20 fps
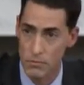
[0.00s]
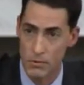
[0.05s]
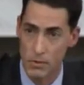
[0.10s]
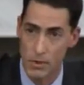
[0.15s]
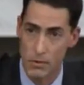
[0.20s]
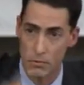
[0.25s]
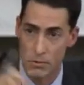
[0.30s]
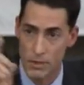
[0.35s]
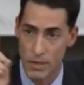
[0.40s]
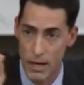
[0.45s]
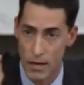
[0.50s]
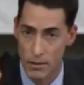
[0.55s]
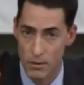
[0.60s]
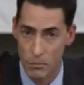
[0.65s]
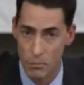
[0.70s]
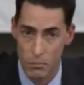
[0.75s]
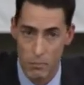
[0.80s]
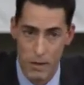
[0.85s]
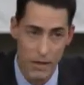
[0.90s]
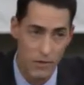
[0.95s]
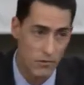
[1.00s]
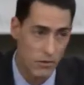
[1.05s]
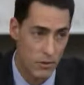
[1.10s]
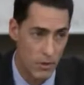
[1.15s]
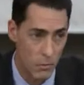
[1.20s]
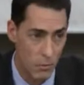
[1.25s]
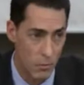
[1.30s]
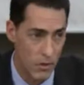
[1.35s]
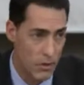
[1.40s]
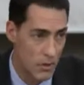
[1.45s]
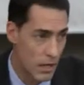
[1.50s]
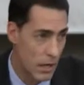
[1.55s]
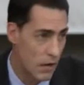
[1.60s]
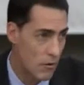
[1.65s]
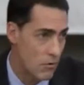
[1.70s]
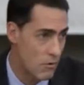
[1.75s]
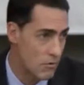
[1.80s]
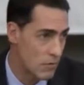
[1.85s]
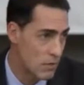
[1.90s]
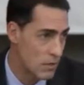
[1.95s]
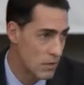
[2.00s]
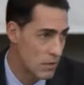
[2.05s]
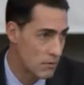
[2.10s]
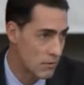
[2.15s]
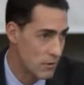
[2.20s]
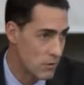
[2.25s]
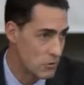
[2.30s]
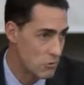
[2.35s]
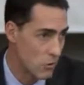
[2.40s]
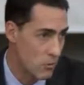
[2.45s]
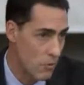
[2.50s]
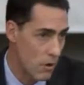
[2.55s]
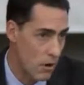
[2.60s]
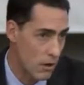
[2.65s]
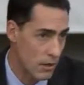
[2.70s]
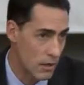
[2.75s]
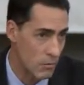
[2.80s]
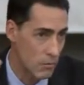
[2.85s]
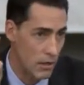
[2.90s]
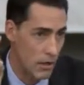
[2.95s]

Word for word: you know, we're down to basically one carrier in the individual market.